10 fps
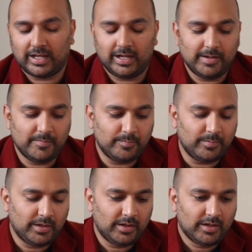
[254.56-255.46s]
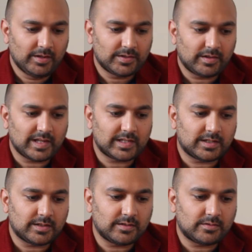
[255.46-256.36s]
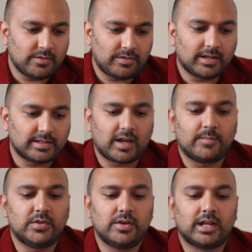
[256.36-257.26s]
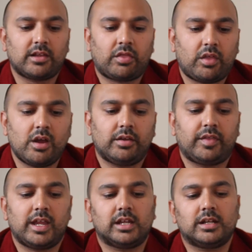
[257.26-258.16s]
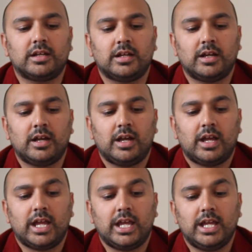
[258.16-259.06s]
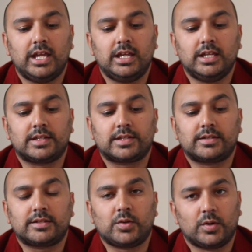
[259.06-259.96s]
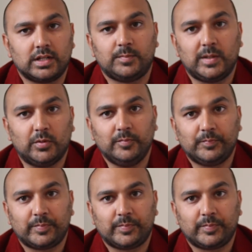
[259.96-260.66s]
So that's two things that I'm doing, and the third thing is talking to people.